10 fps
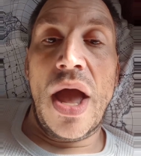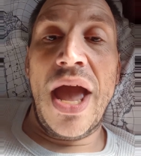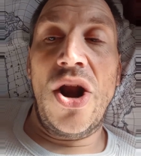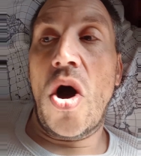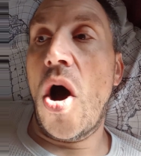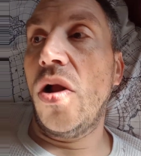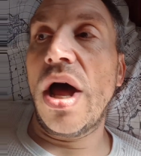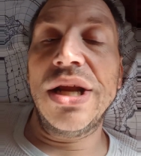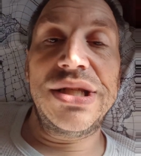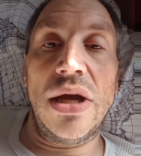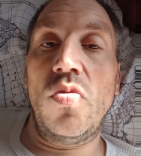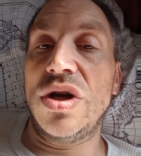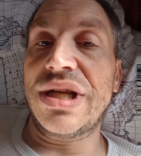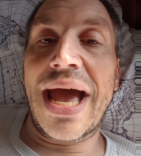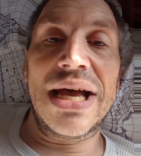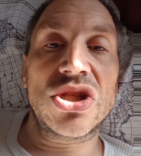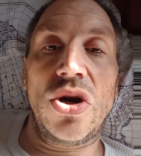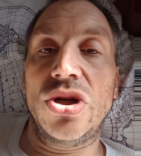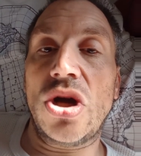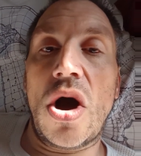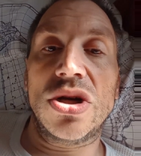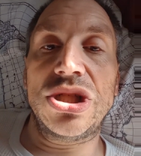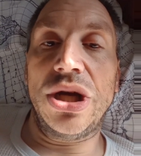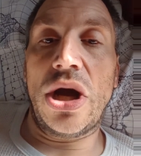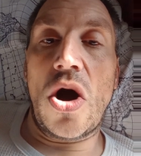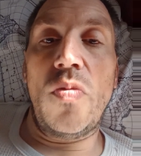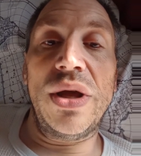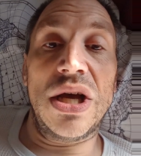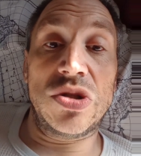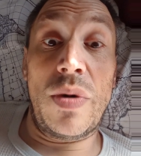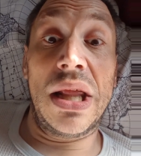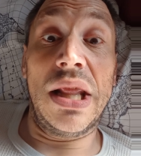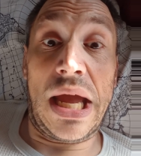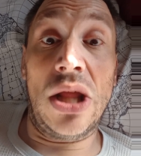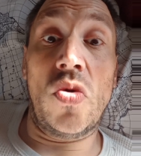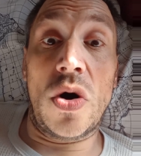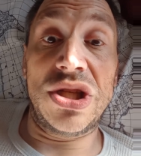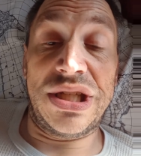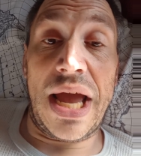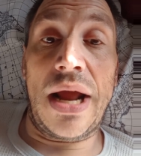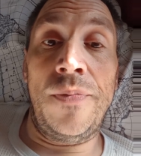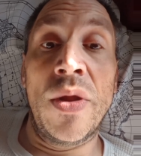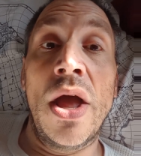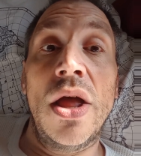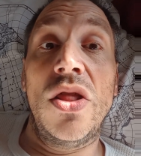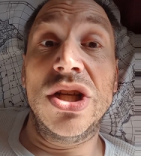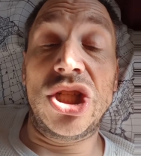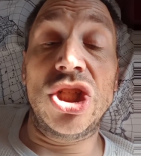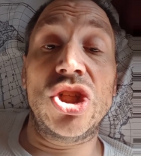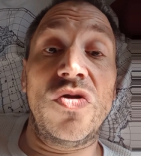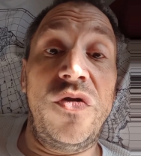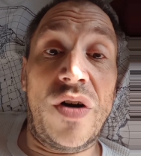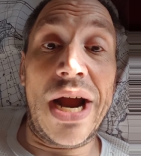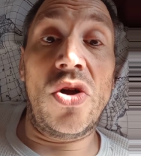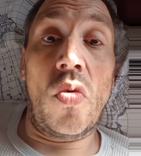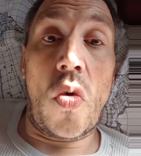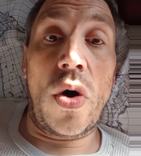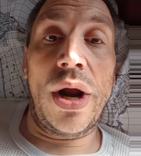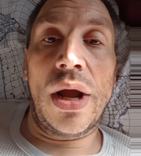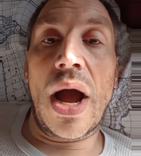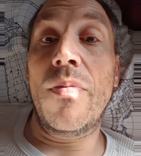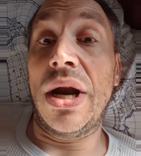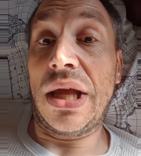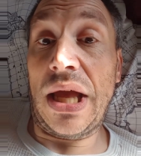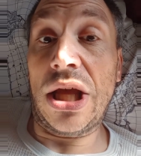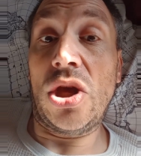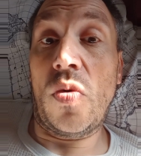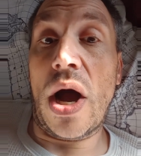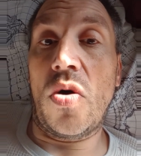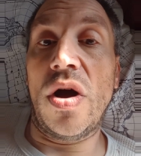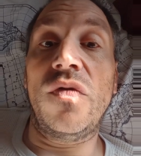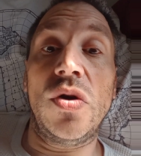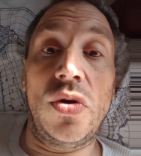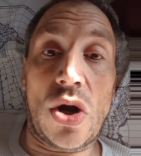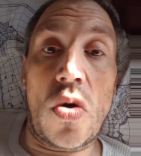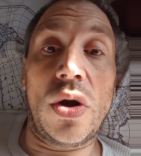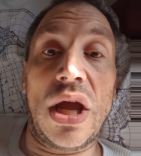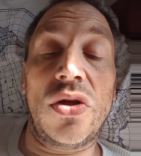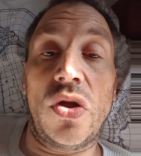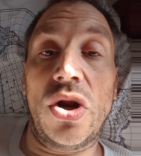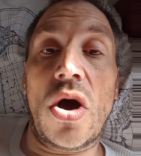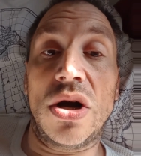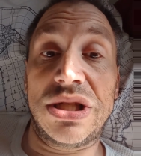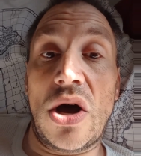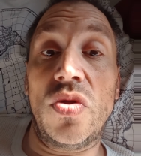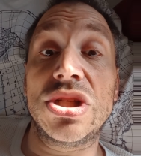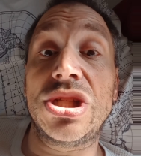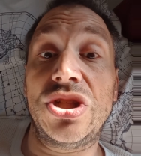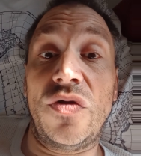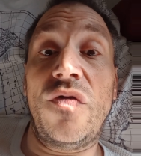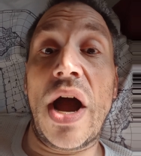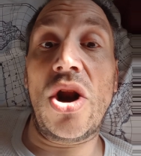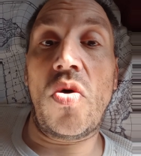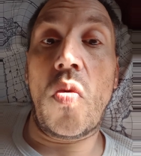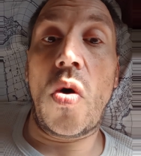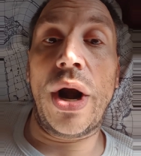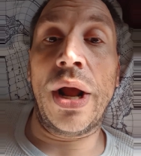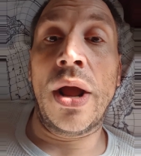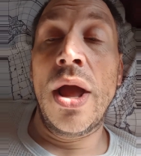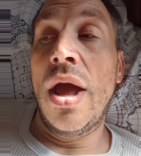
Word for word: And all I did was ask her dogs to go because my landlord said, this is your final warning. I'm going to kick you out if you don't kick the dogs out. This is your final warning.